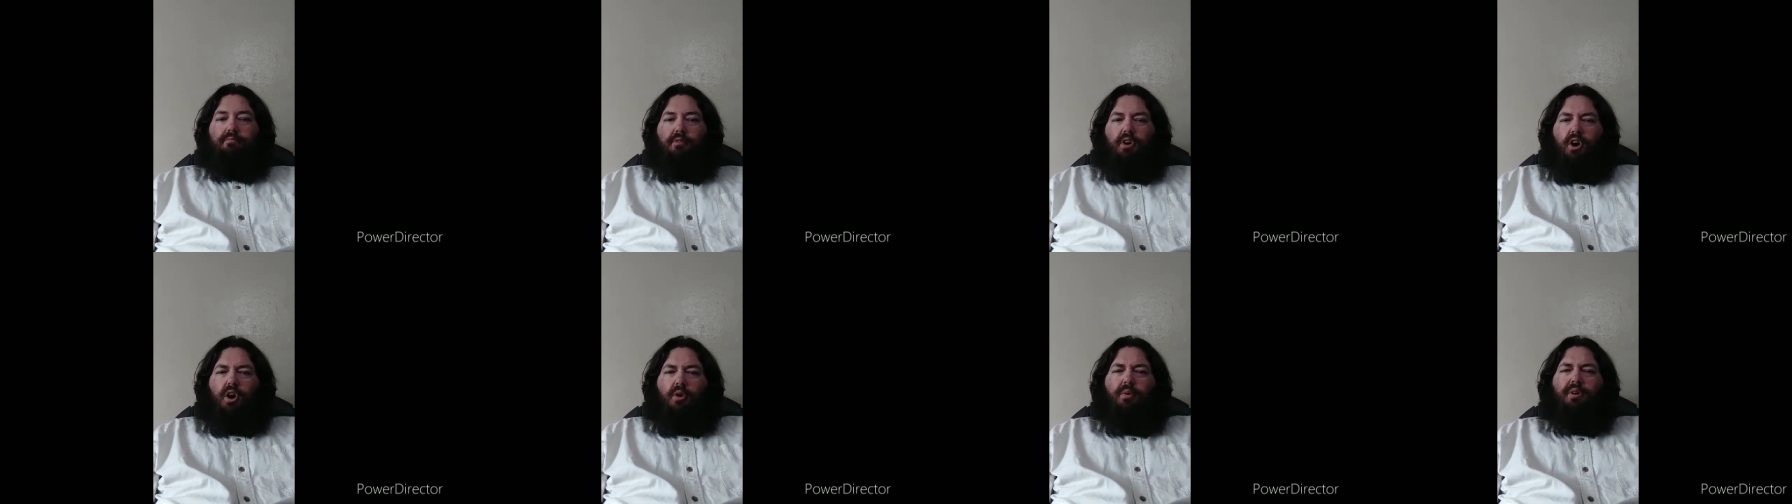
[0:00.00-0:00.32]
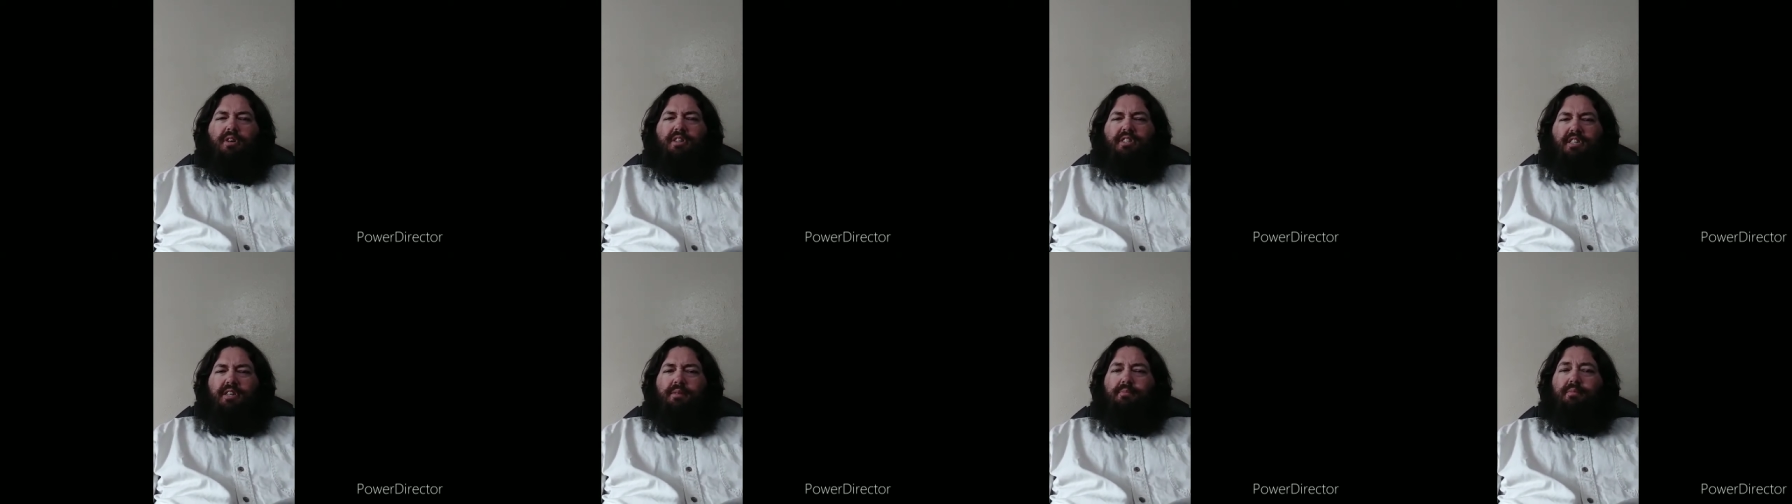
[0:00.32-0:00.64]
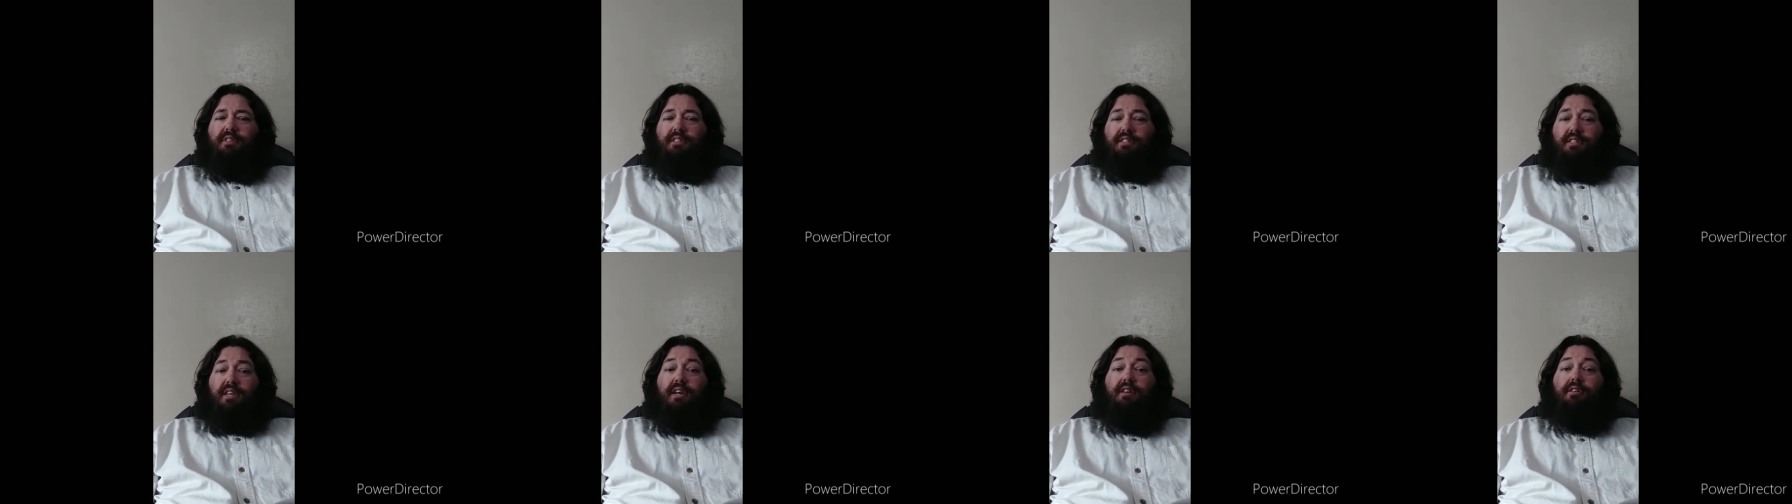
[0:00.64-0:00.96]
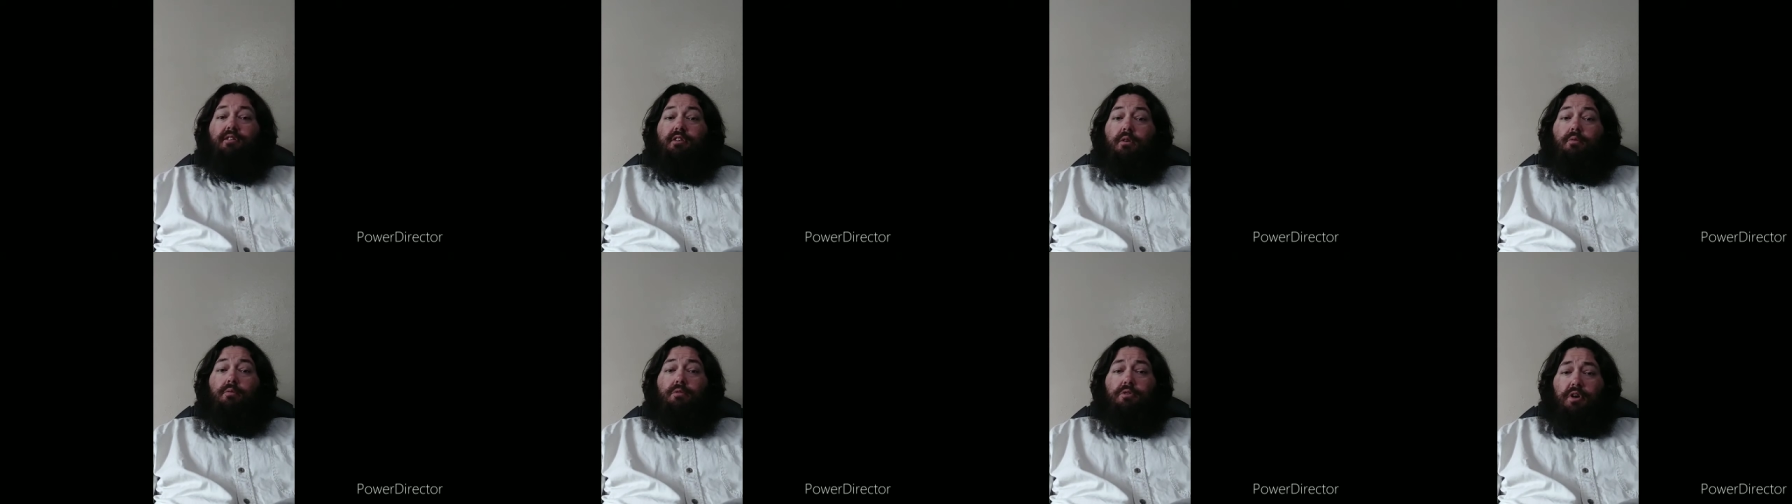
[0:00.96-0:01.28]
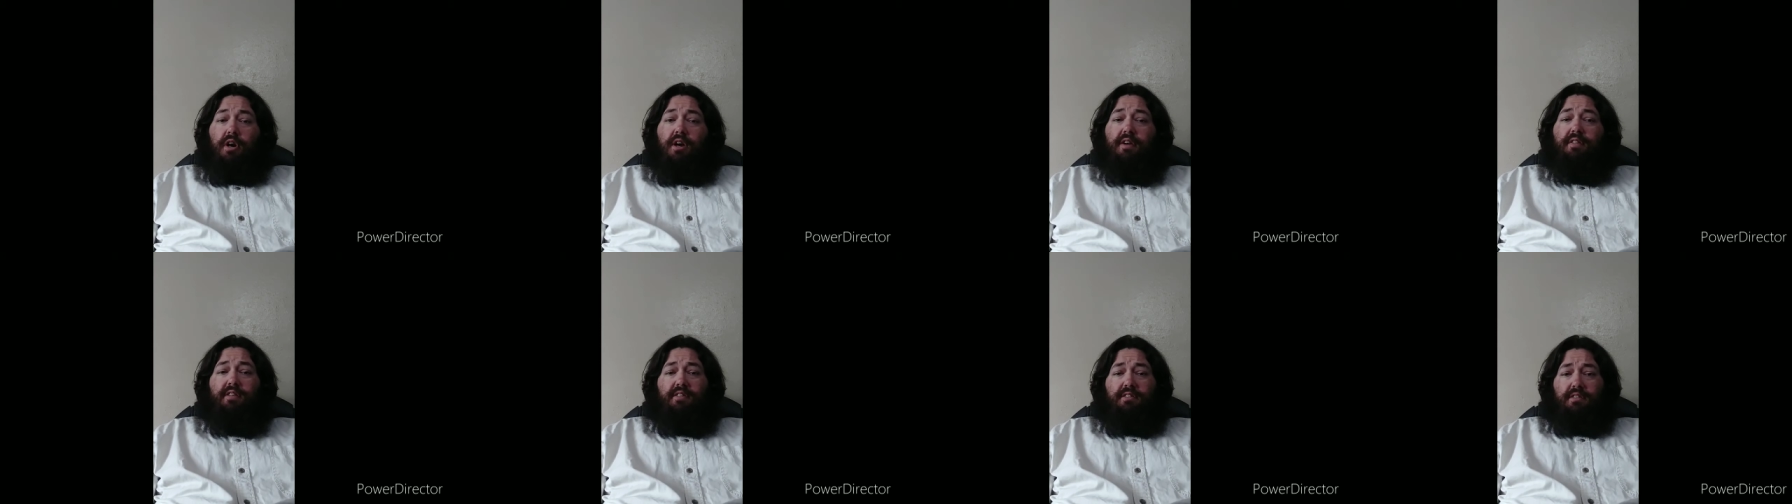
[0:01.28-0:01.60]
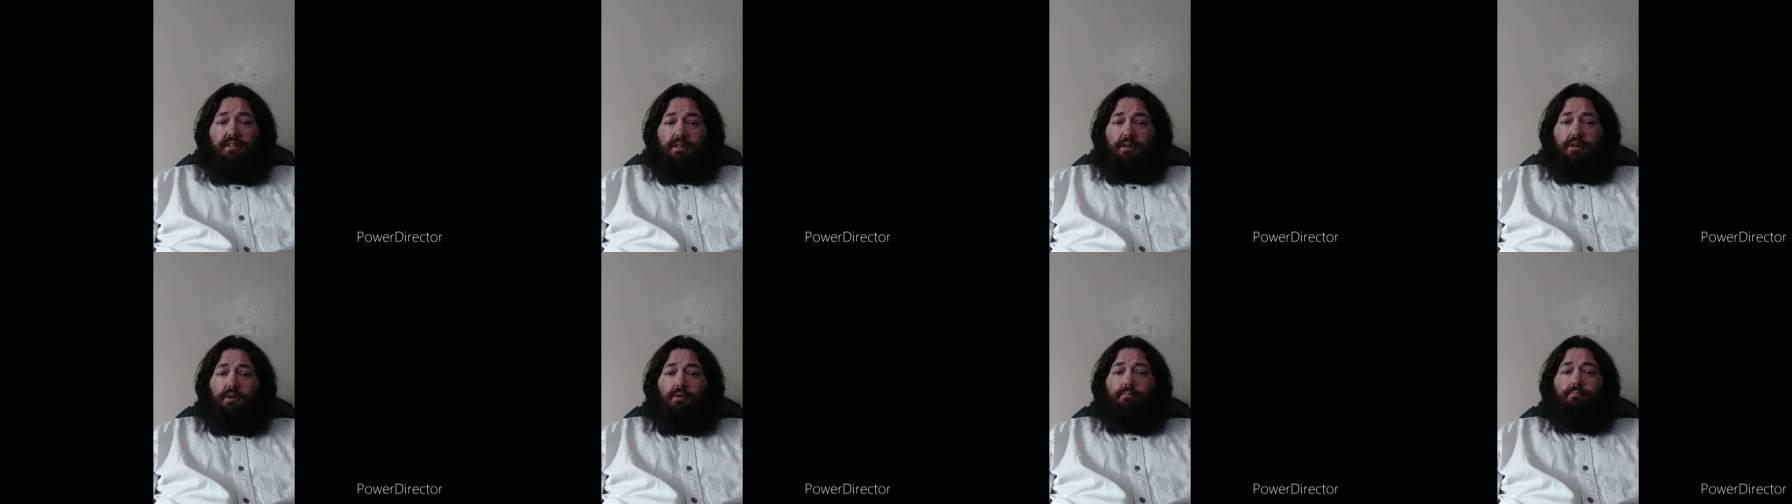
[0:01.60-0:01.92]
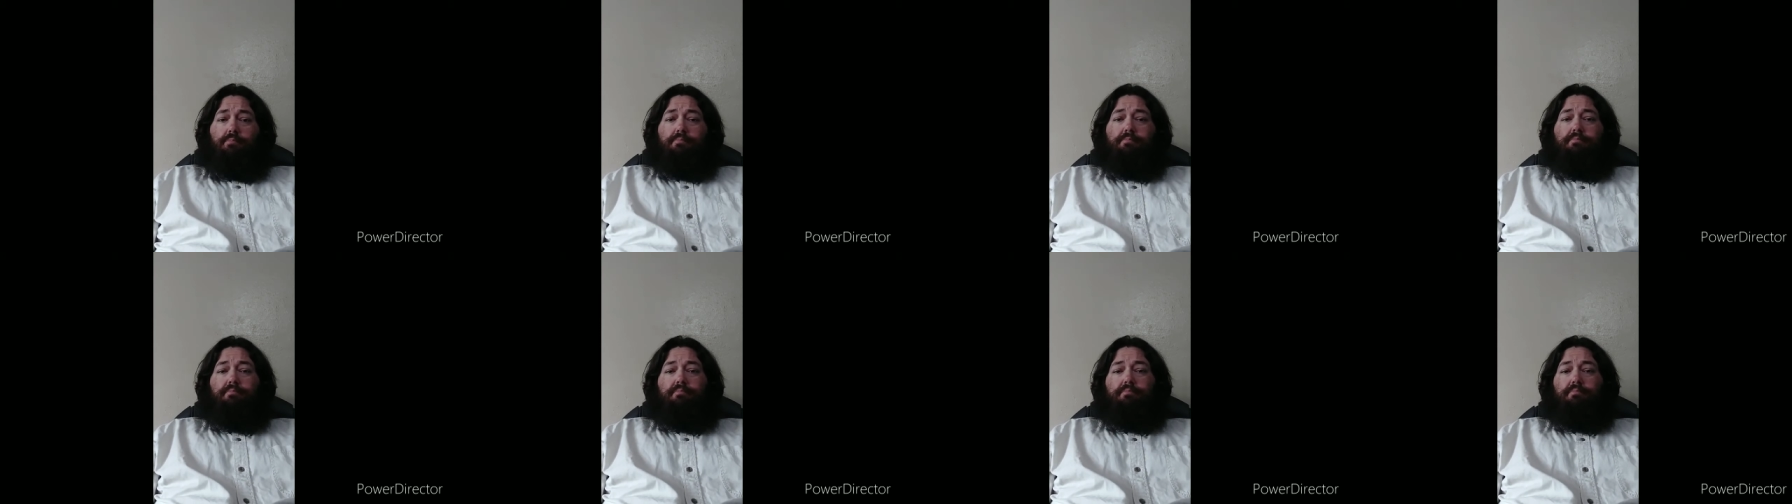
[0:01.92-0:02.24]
always seem to say, don't try this at home.